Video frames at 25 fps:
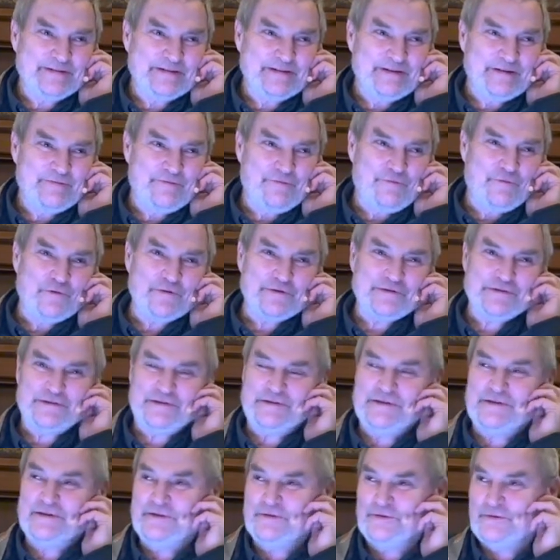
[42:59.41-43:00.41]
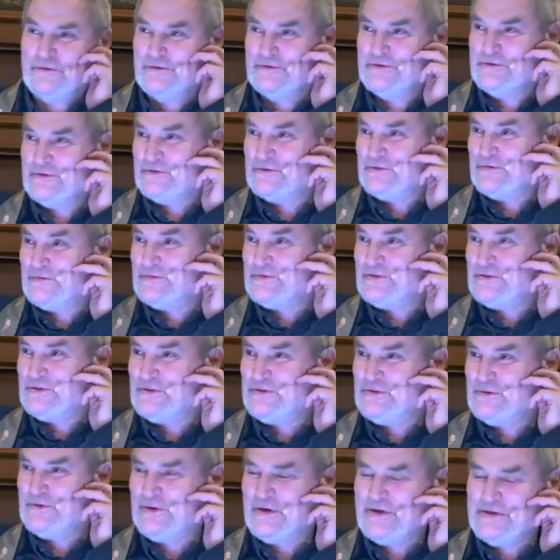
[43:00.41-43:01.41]
and forced it into all sorts of
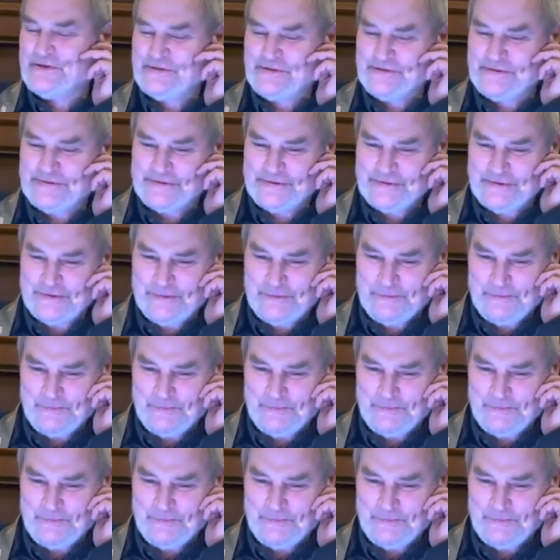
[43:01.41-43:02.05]
situations.